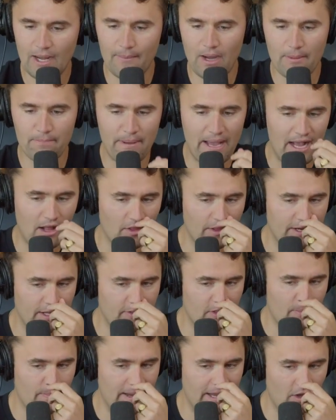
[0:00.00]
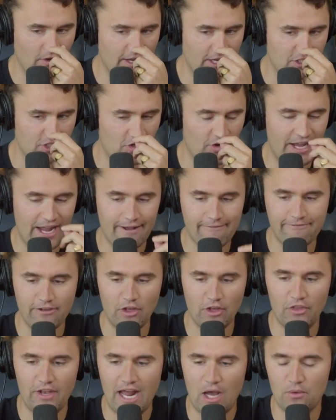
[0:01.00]
I got my ballot in the mail
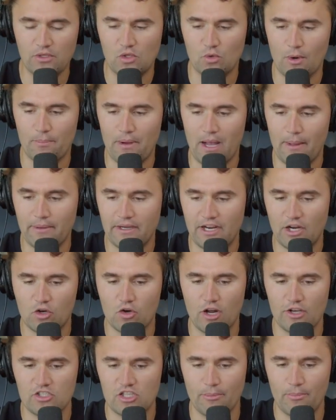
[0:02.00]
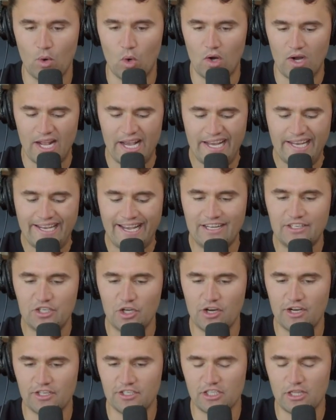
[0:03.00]
yesterday. I filled it out with the Republican across the board
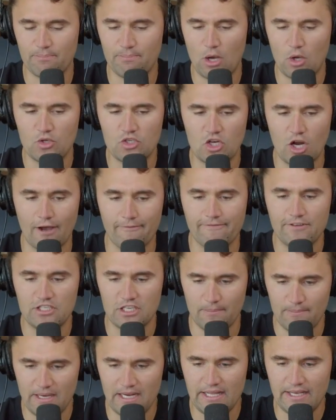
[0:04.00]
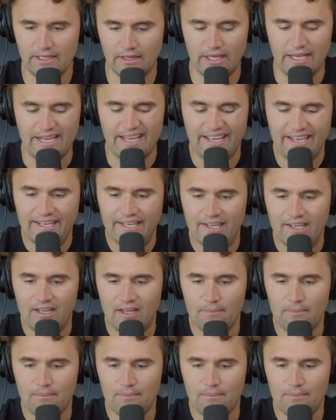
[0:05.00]
and took it to the post office immediately.